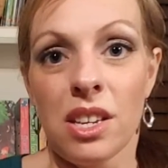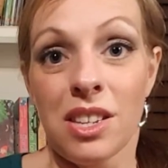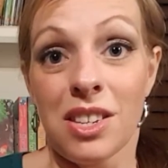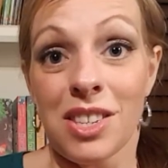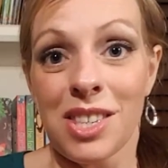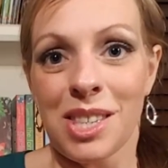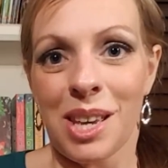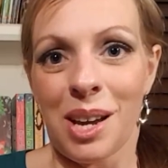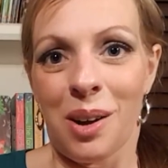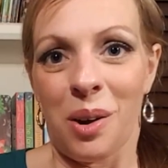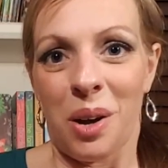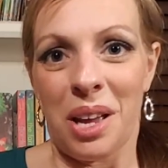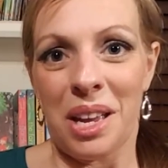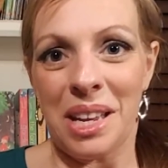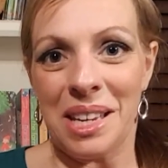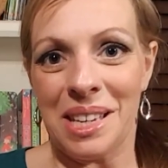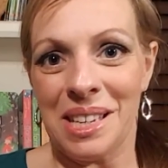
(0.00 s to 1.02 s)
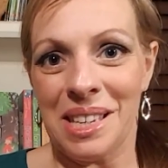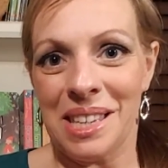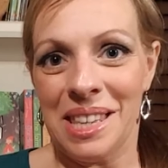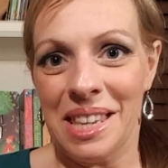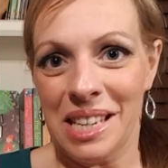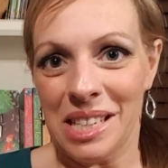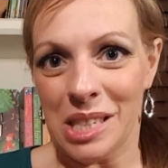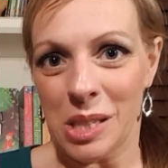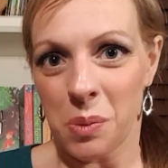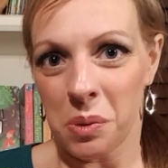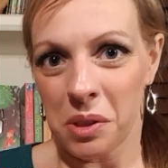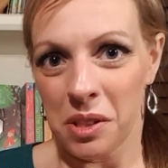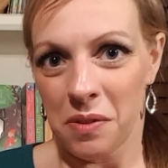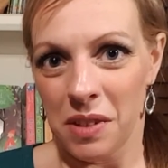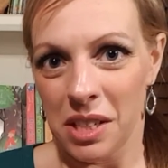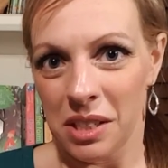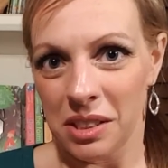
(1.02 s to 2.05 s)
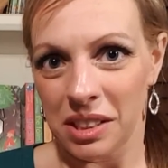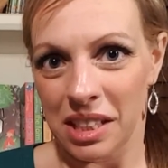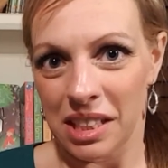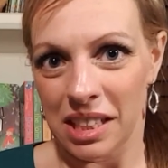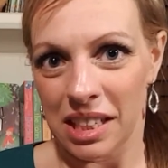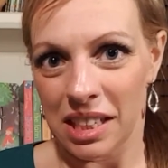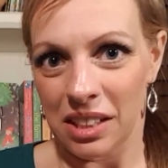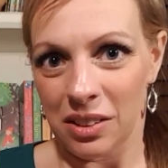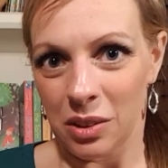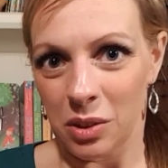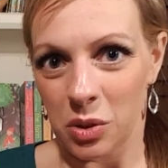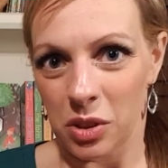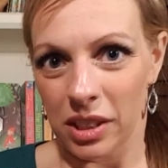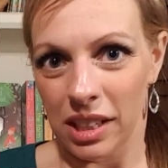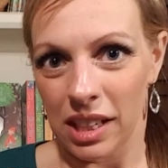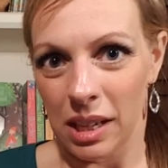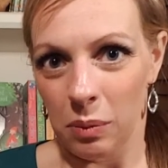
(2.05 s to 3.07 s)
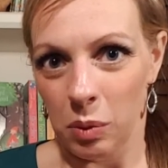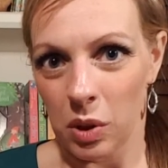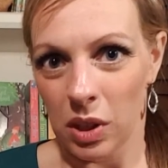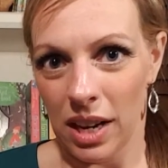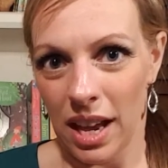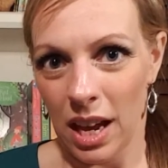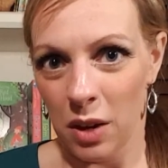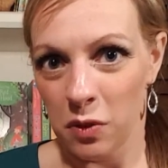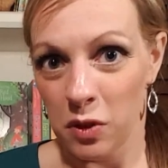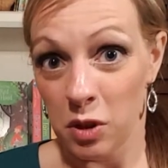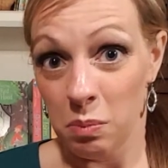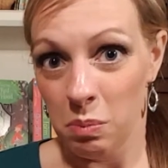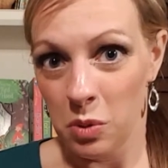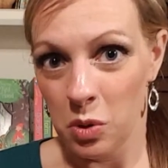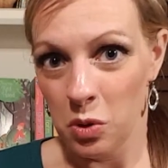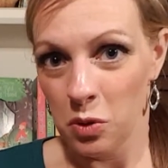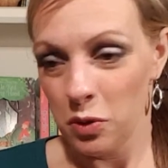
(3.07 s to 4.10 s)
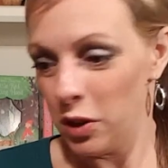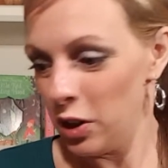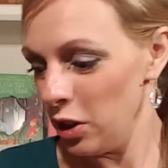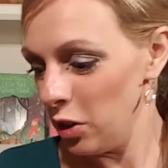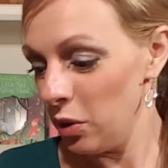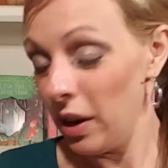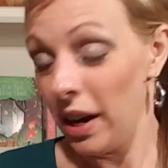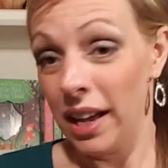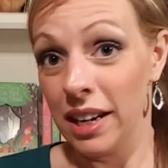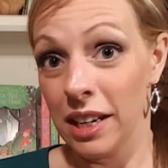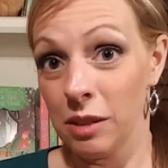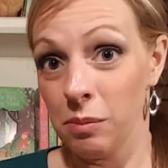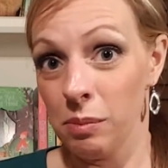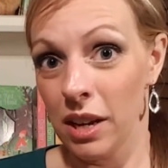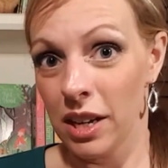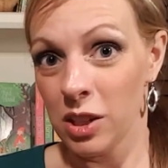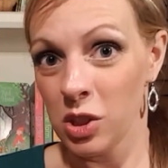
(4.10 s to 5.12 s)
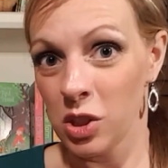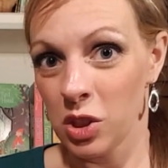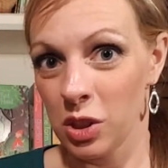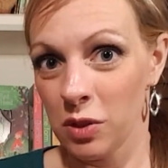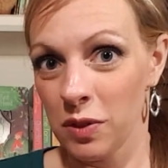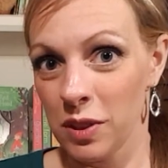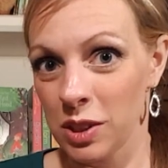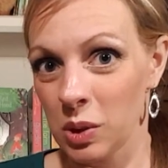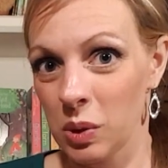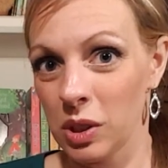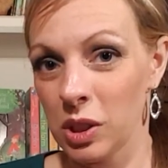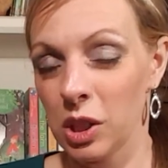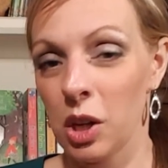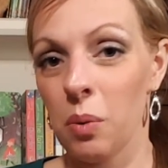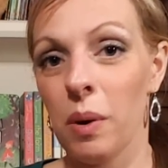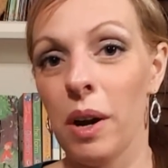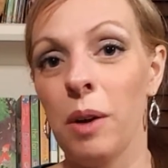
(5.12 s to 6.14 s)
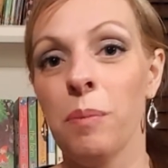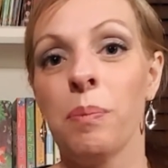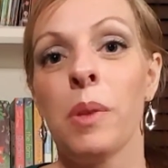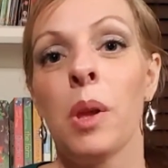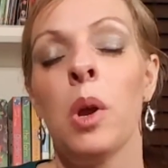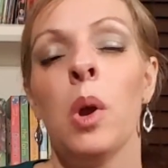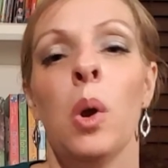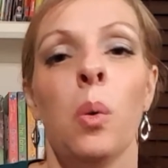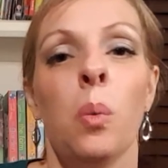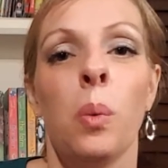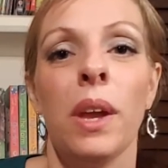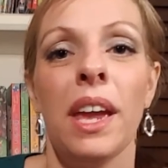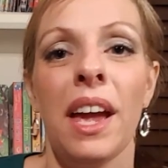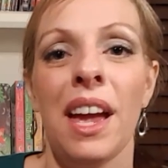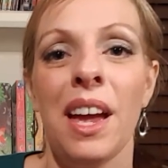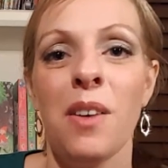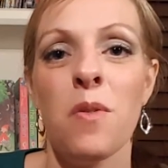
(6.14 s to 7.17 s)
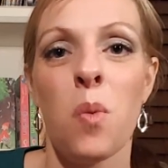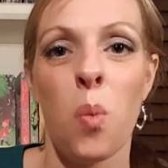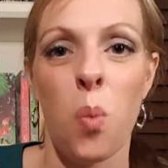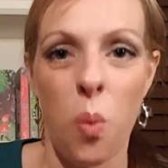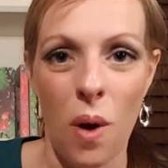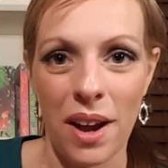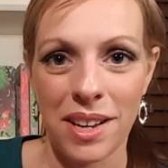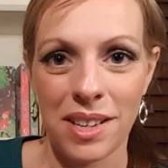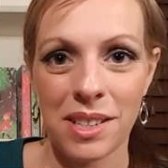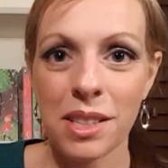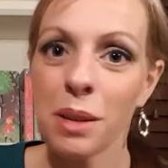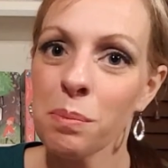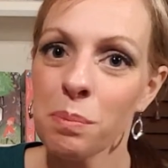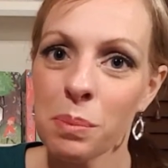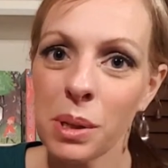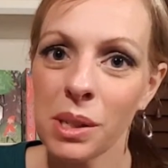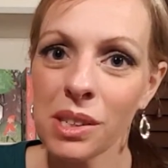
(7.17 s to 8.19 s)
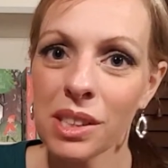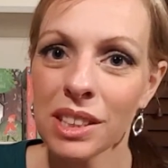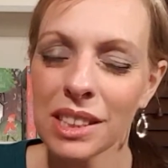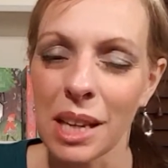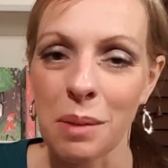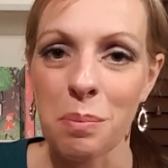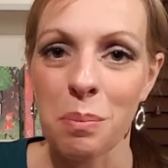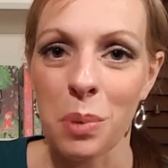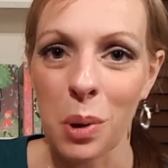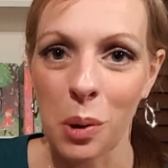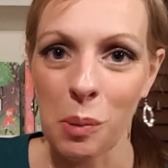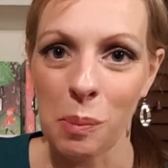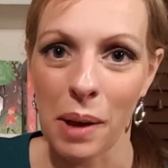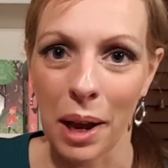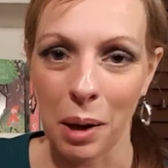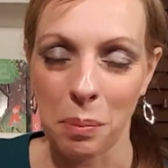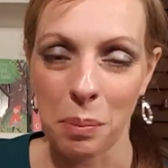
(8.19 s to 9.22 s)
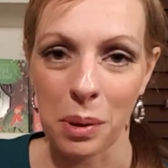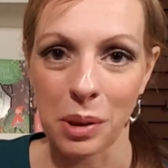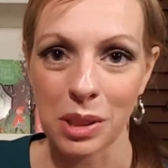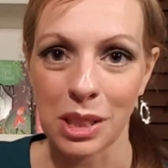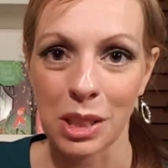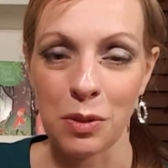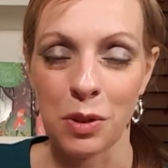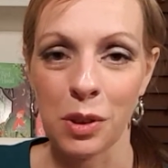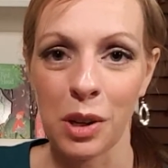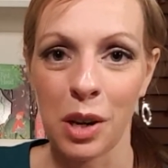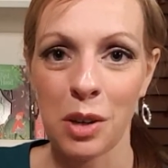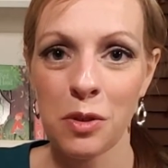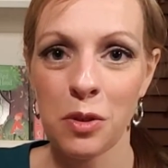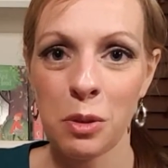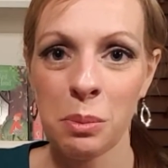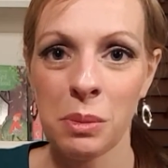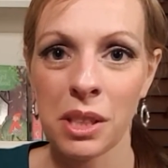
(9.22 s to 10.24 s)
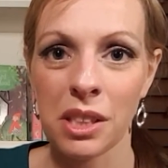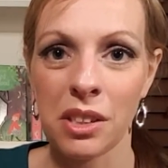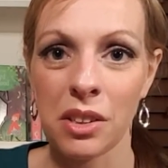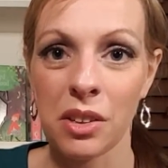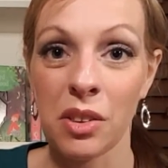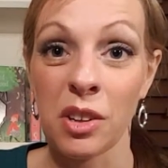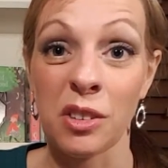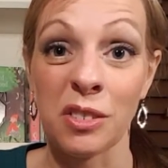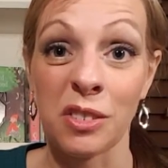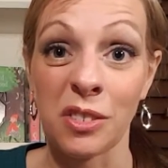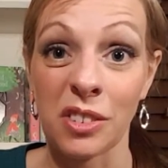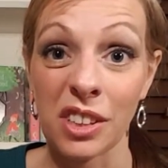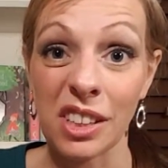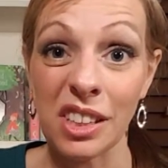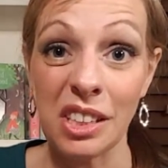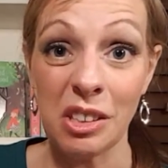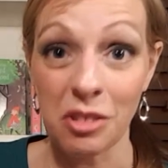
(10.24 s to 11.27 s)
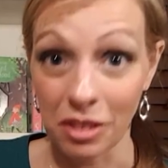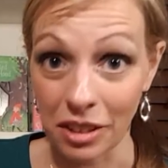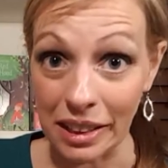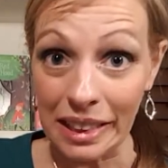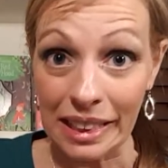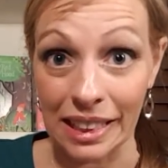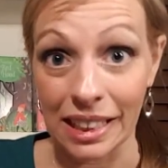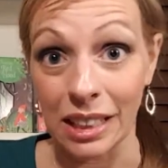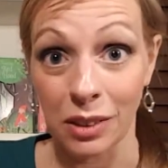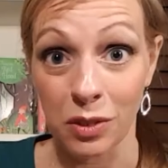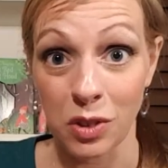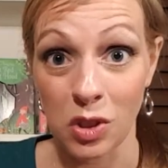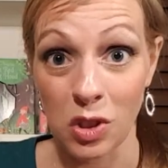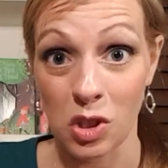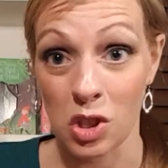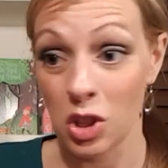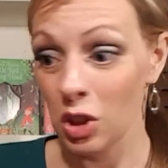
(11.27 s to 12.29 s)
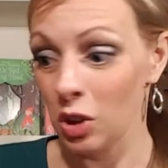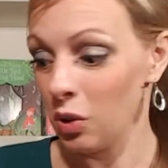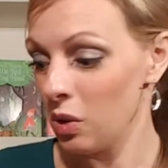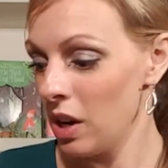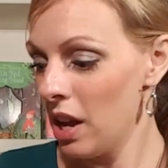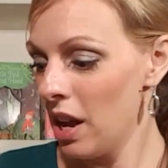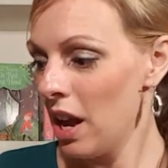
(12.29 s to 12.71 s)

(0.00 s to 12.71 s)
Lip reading: so this is where the video is going to get a little tricky. I'm going to have to move you, and I'm not sure if it's going to go well. We have wind-up books and pullback books. If you're unfamiliar, they're really great gifts too,